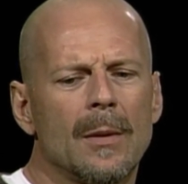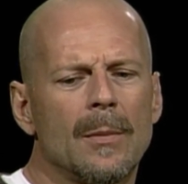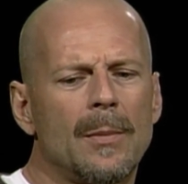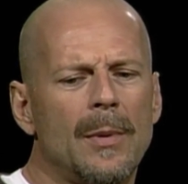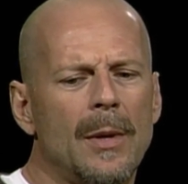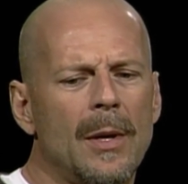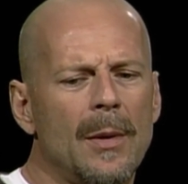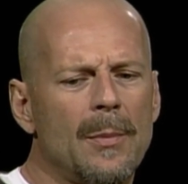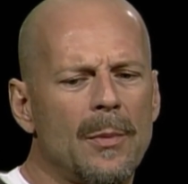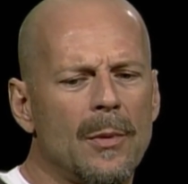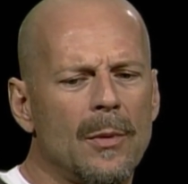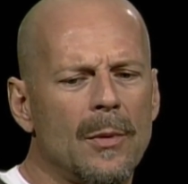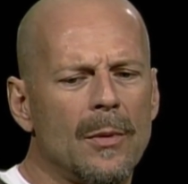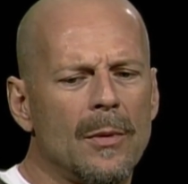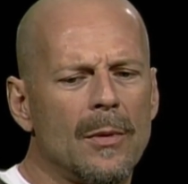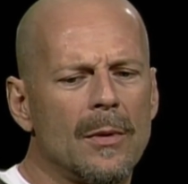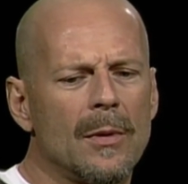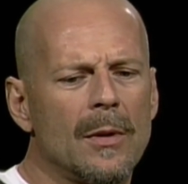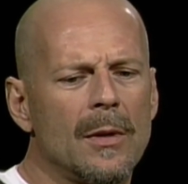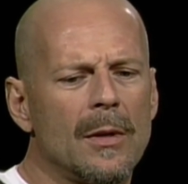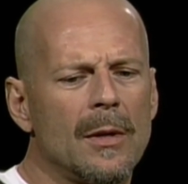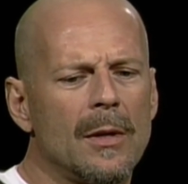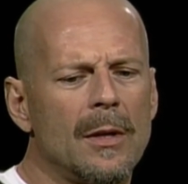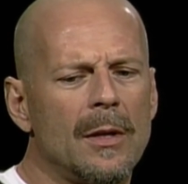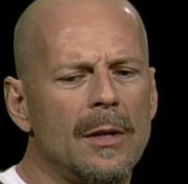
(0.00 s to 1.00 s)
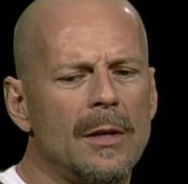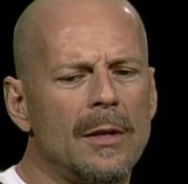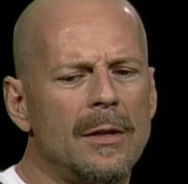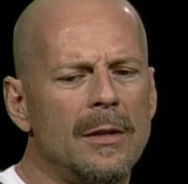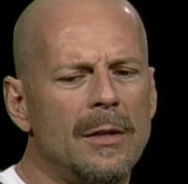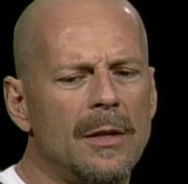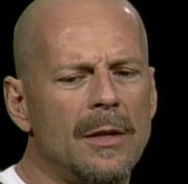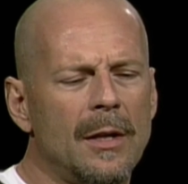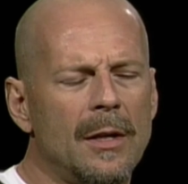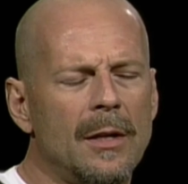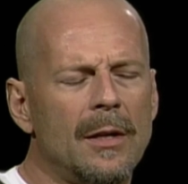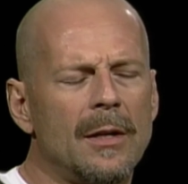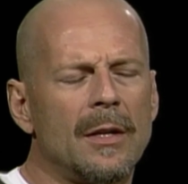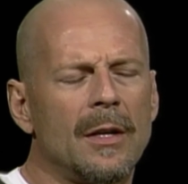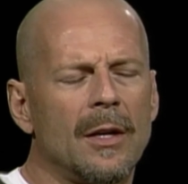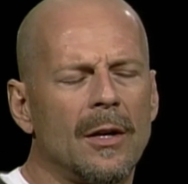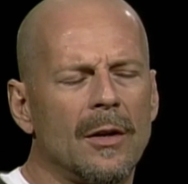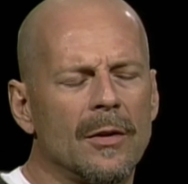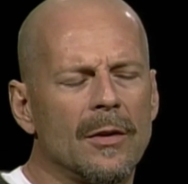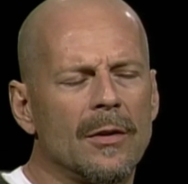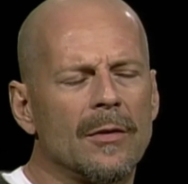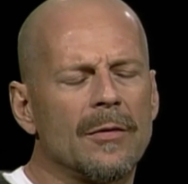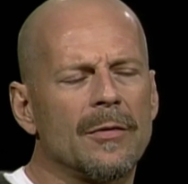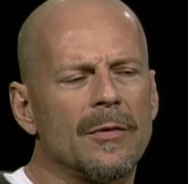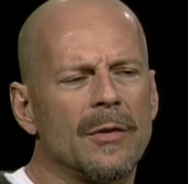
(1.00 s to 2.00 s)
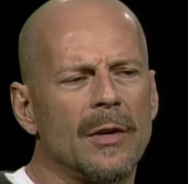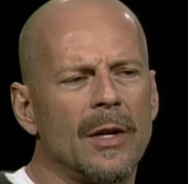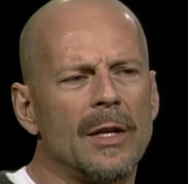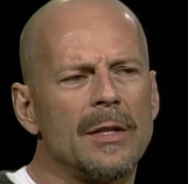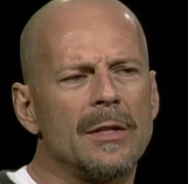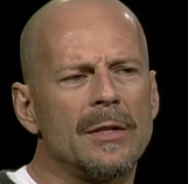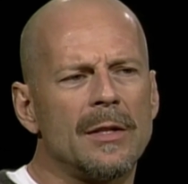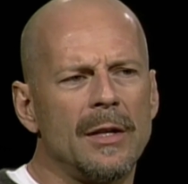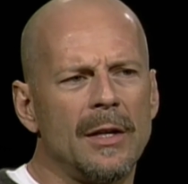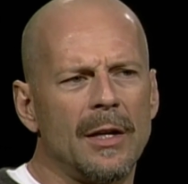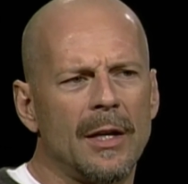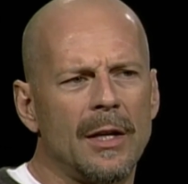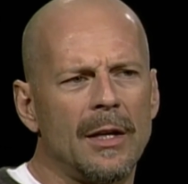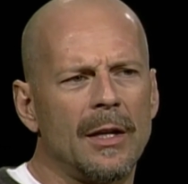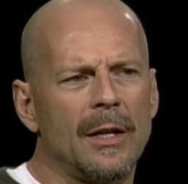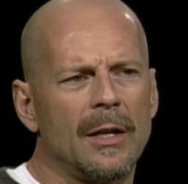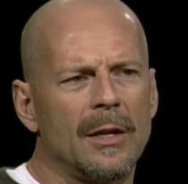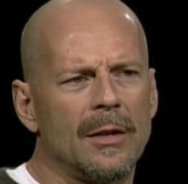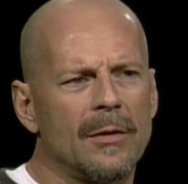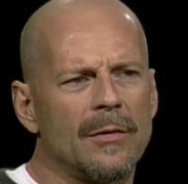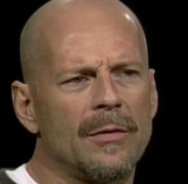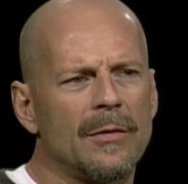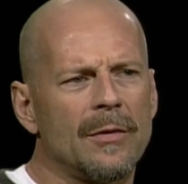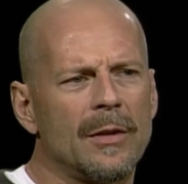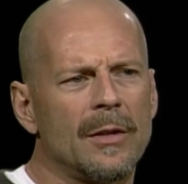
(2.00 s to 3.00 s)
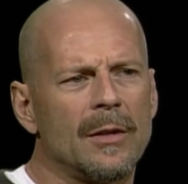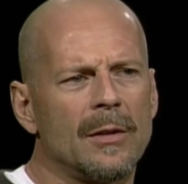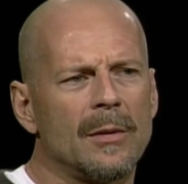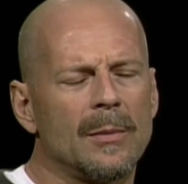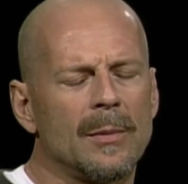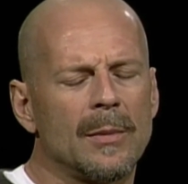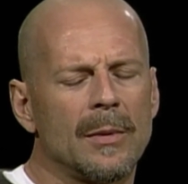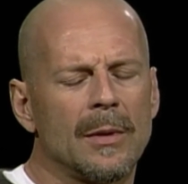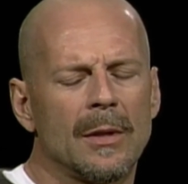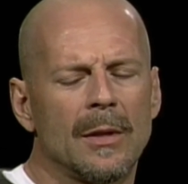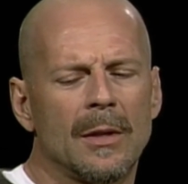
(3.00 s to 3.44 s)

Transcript: people didn't tell their friends the ending of the film.